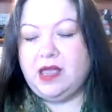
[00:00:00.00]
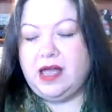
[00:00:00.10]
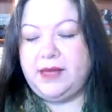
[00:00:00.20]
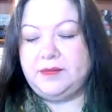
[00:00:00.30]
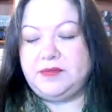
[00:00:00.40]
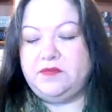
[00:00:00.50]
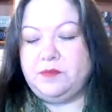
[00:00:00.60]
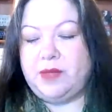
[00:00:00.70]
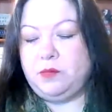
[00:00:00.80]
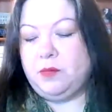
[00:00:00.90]

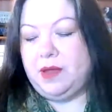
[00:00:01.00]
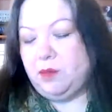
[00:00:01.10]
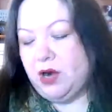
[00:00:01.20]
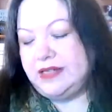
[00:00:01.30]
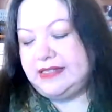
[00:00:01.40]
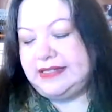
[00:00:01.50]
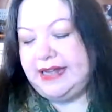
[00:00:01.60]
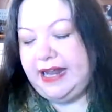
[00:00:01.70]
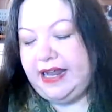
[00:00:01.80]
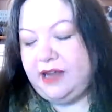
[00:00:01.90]
my part
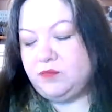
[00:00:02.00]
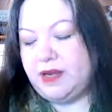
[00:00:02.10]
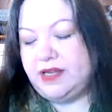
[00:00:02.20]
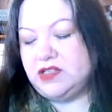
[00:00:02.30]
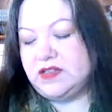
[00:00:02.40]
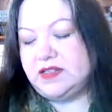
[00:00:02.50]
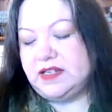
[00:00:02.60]
today, by just